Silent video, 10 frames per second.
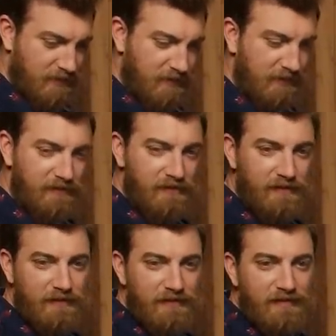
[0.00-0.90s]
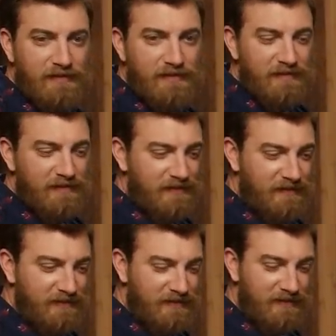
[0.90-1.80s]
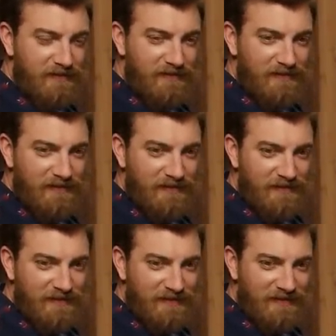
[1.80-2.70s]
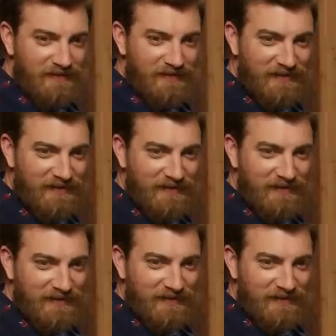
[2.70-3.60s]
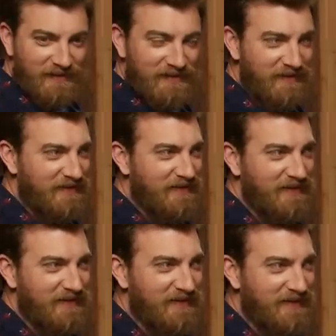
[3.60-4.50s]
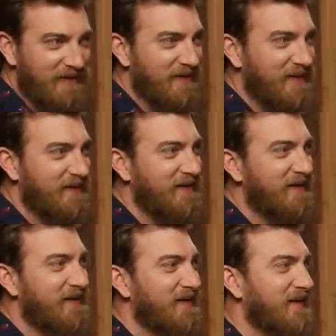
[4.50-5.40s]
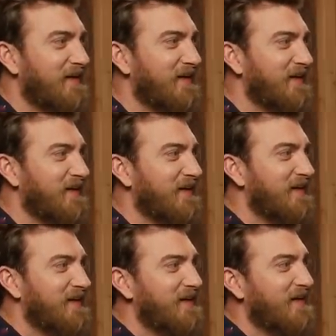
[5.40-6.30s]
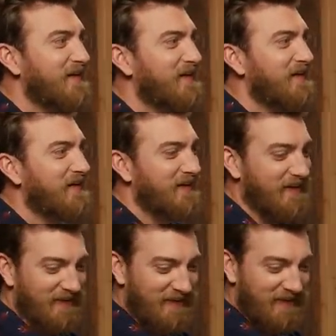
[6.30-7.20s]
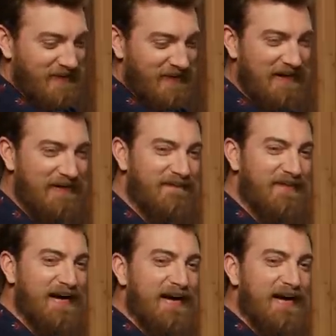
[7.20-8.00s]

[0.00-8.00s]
This person isn't speaking.